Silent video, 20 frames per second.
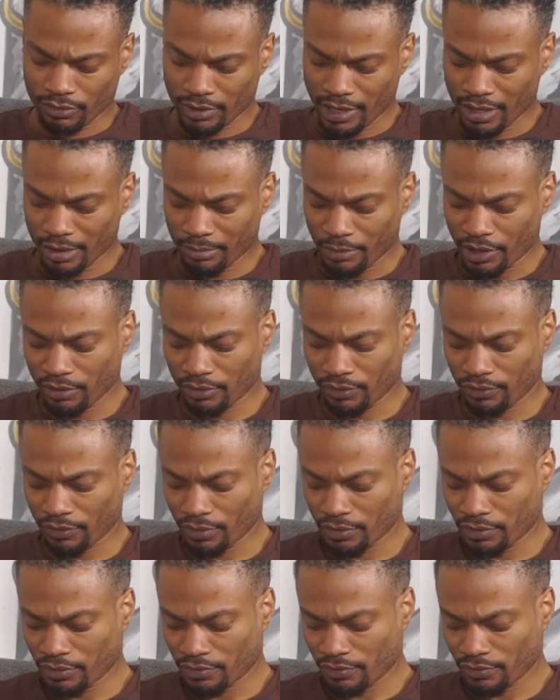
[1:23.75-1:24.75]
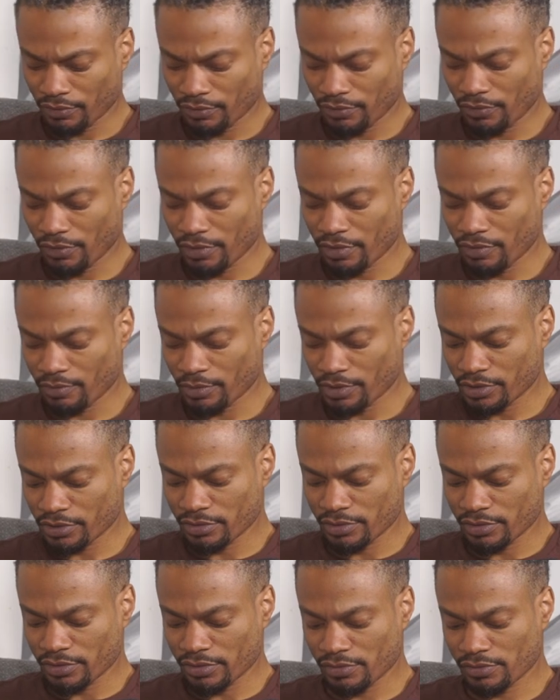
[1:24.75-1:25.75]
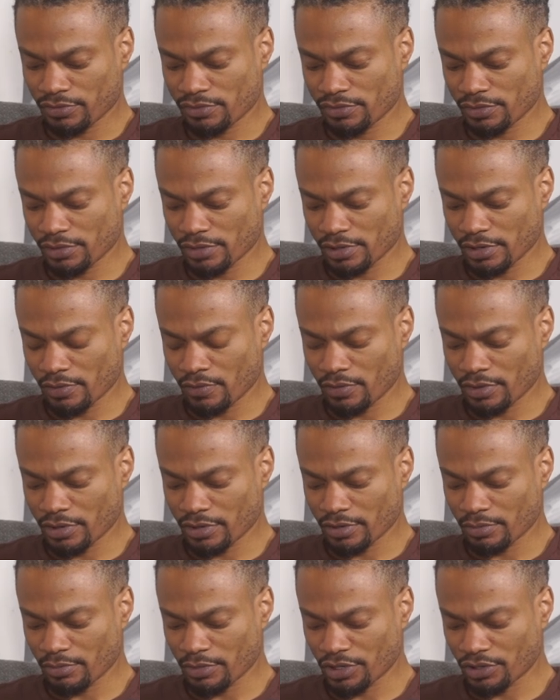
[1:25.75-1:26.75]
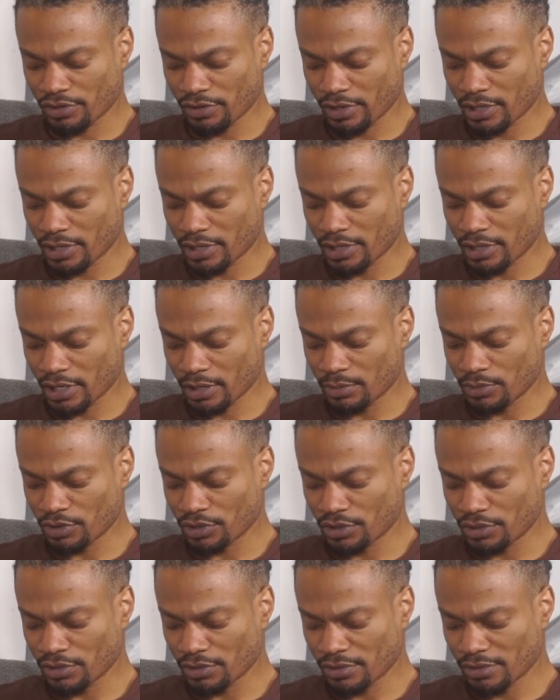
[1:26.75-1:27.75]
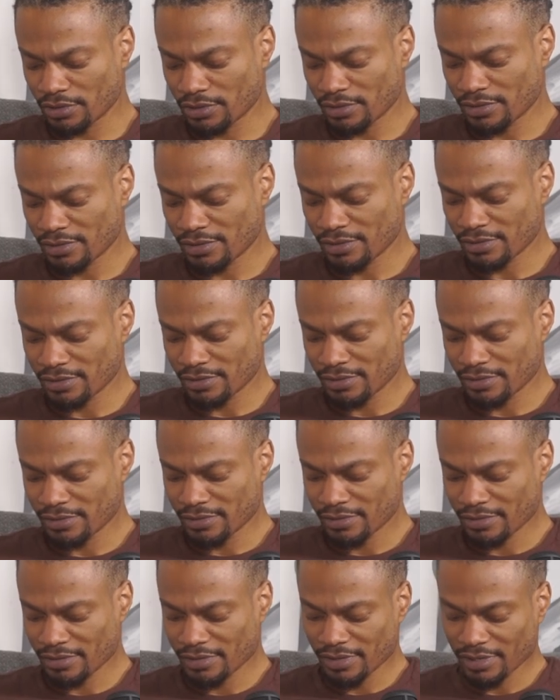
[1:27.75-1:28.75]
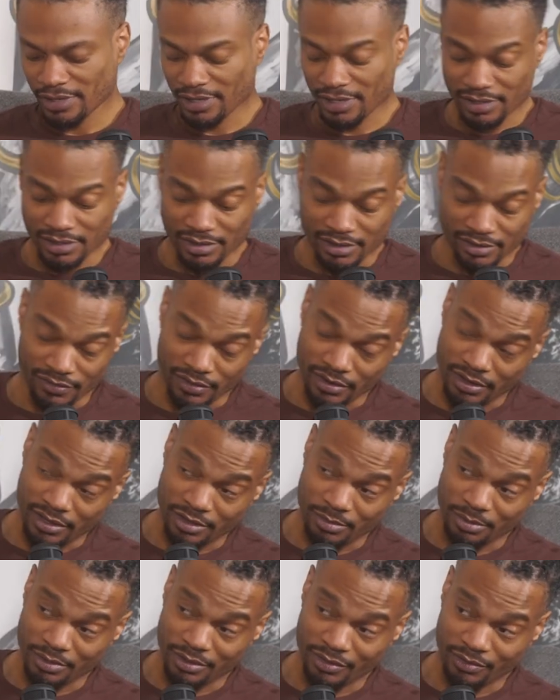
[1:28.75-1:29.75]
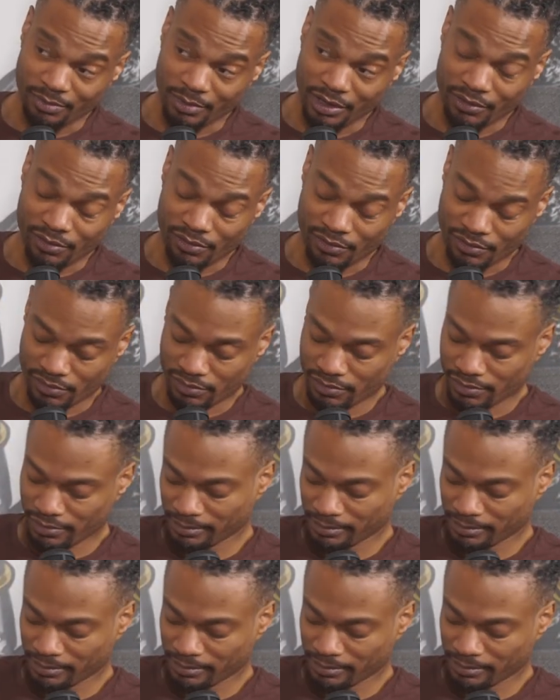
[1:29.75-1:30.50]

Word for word: had a microphone in front of me, so I wanted to make sure I didn't damage it. Cause it's a very expensive microphone.